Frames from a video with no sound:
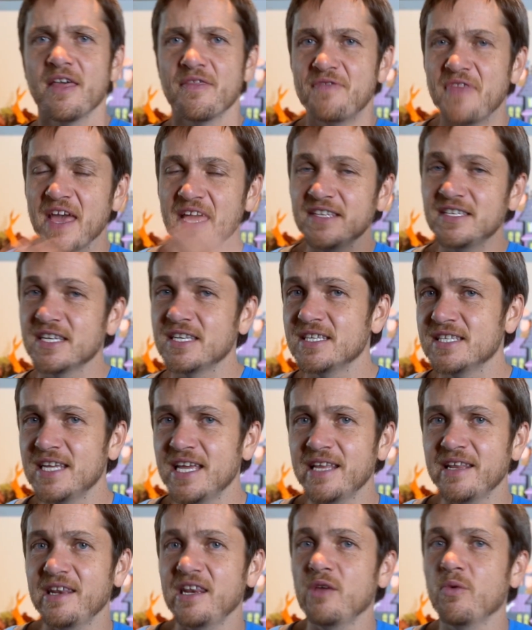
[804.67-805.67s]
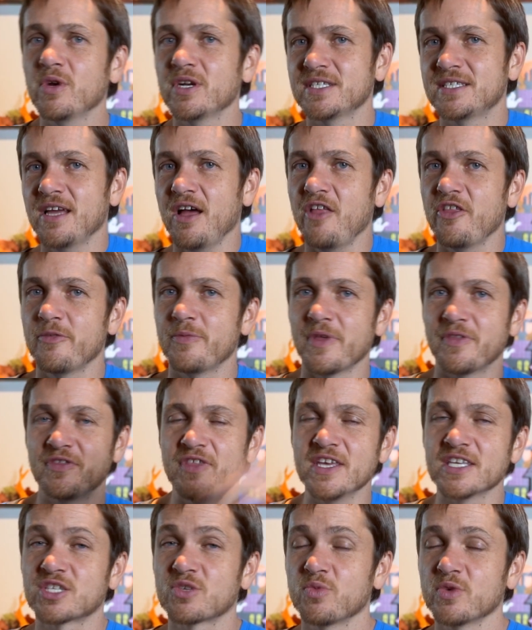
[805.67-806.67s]
They didn't need anyone to tell them that
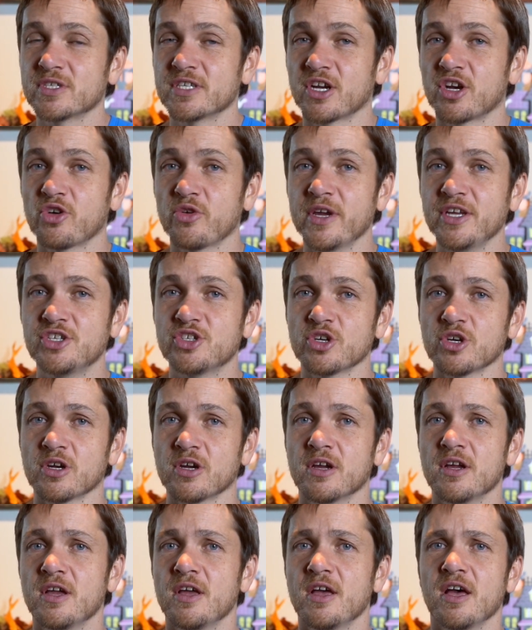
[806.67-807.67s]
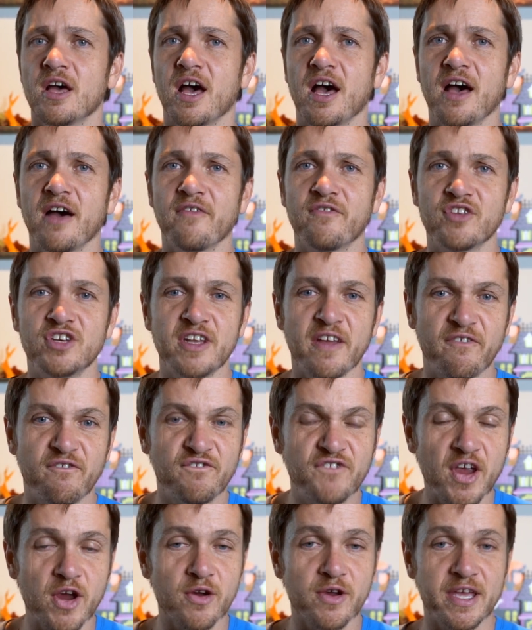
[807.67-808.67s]
this was a creature of
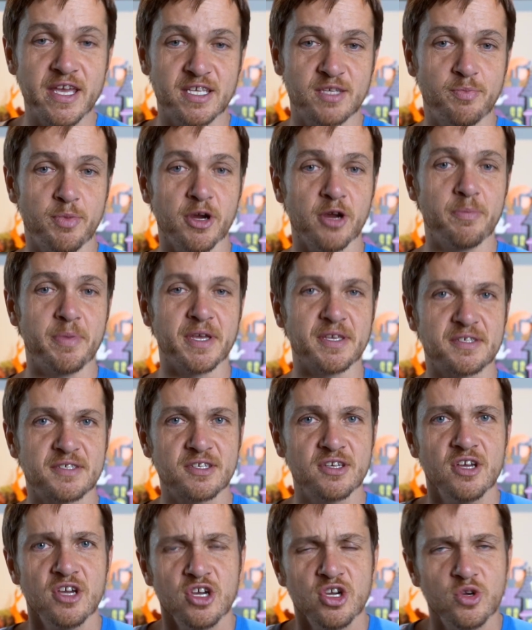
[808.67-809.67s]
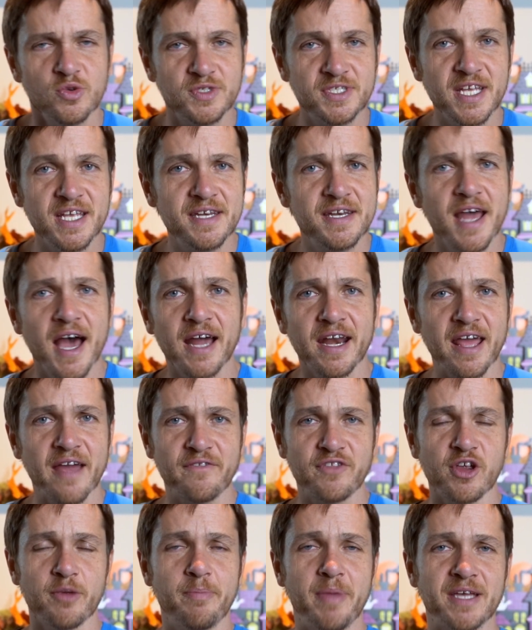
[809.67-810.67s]
nefarious purpose who did not have
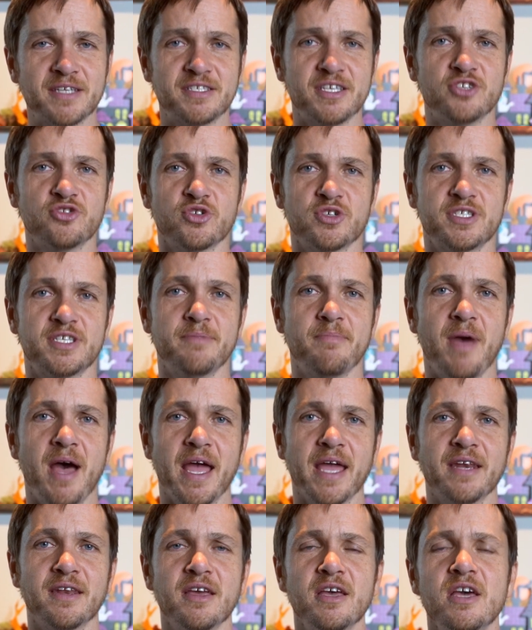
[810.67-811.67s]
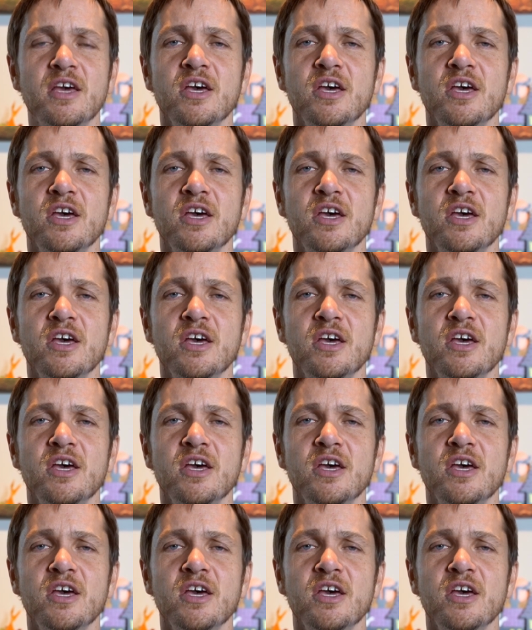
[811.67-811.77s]
their best interest in mind.